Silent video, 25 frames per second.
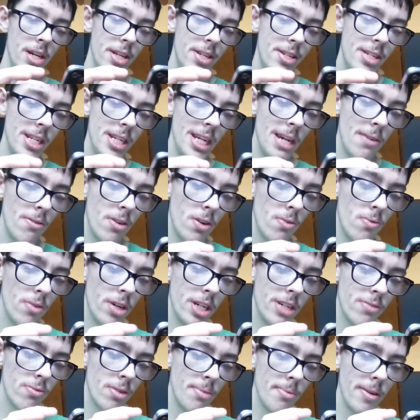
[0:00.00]
Say I want to
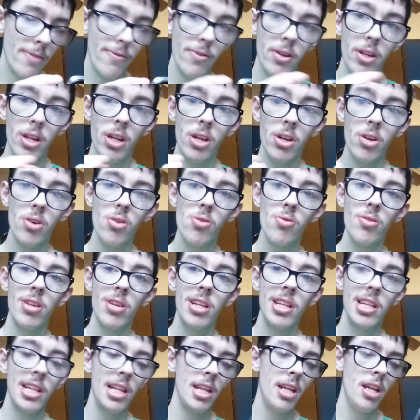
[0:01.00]
watch one of my
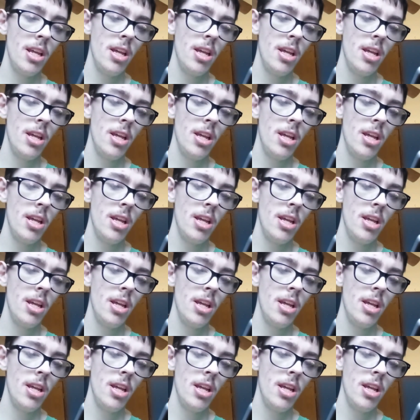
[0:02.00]
videos.